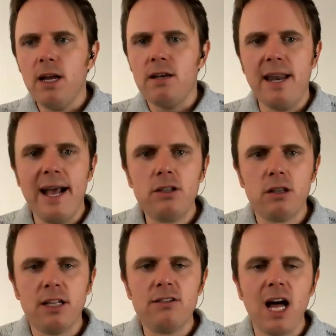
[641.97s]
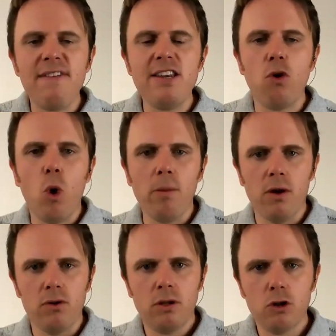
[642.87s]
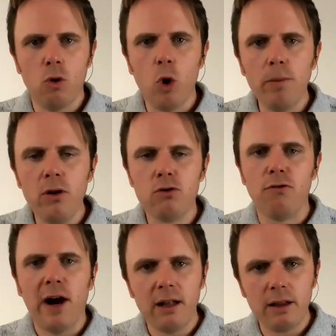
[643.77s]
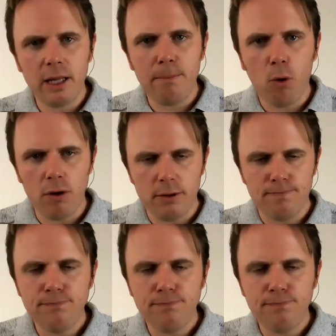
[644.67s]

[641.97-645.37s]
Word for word: Next, let's dive into hormones. So hormones are vitally important.